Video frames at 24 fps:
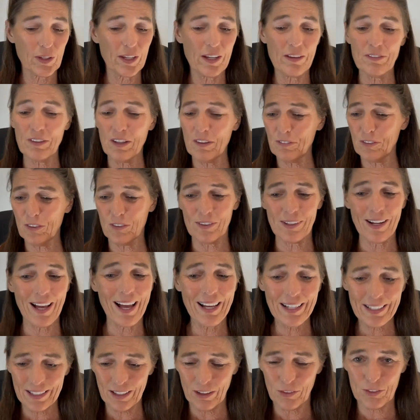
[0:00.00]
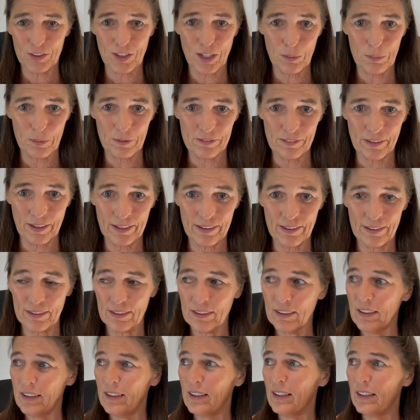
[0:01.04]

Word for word: even if you're not a healthcare provider,